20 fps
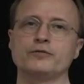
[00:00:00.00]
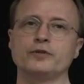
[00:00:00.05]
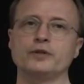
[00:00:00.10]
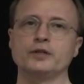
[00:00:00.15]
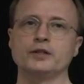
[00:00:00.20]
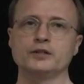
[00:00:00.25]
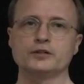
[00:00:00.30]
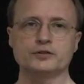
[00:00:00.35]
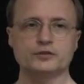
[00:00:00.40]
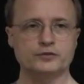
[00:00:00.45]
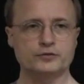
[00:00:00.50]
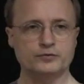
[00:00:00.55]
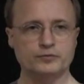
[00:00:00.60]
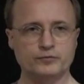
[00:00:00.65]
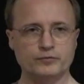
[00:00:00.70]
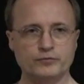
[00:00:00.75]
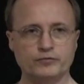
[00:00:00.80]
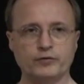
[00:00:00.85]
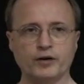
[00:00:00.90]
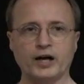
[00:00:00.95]
is
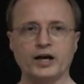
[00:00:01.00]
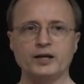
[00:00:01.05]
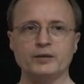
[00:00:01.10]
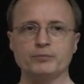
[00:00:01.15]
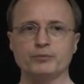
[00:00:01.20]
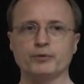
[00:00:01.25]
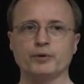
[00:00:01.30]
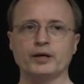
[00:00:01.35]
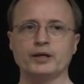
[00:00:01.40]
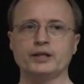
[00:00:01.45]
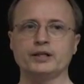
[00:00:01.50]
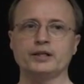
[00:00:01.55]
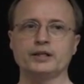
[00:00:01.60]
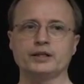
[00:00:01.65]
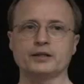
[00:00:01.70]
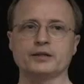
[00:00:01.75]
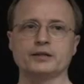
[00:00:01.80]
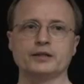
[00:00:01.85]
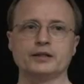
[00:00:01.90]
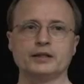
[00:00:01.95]

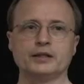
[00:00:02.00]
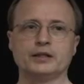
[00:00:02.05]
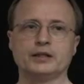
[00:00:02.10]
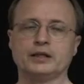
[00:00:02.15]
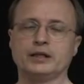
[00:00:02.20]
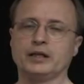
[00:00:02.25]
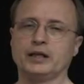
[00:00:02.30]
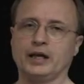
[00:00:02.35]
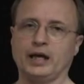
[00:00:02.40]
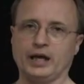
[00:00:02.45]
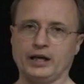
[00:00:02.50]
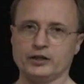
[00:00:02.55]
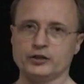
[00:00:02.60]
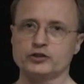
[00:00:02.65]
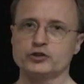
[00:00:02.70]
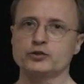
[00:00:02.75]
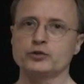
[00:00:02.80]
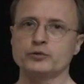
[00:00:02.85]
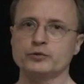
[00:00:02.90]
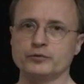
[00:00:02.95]
vibrating at a
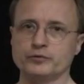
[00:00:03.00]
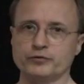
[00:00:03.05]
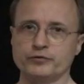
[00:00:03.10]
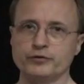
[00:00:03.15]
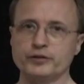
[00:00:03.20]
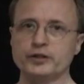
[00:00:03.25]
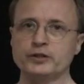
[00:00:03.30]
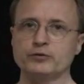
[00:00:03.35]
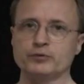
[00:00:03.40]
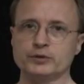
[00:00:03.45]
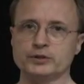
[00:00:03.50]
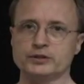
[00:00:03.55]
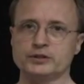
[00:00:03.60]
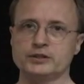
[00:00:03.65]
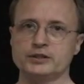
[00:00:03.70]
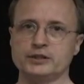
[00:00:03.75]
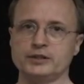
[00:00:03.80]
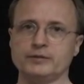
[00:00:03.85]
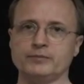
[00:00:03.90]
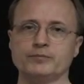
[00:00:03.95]
certain
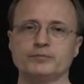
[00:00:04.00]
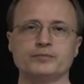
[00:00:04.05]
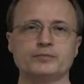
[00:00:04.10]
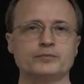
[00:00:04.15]
frequency.